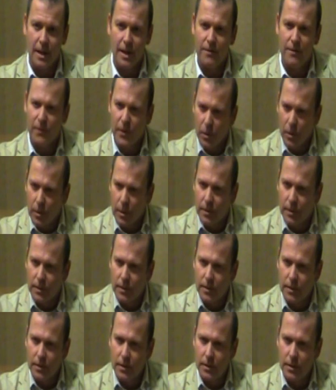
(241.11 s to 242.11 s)

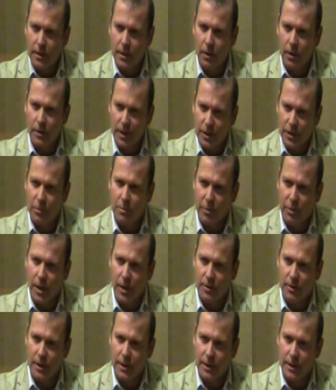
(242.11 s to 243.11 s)
influence the cognition
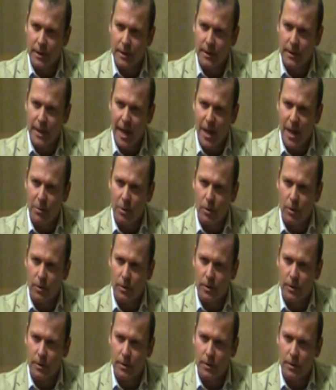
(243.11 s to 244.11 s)
processes in
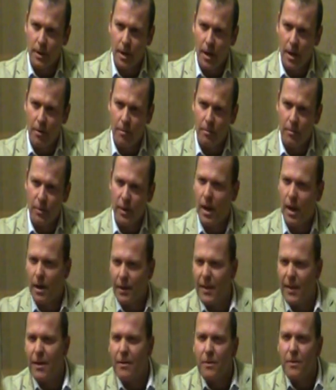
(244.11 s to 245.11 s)
animals
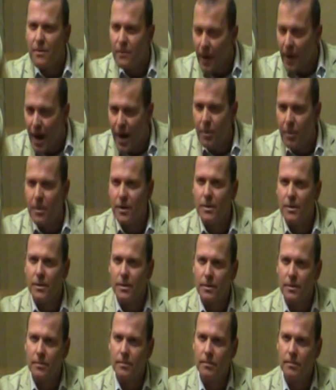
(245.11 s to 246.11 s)
regarding their environment?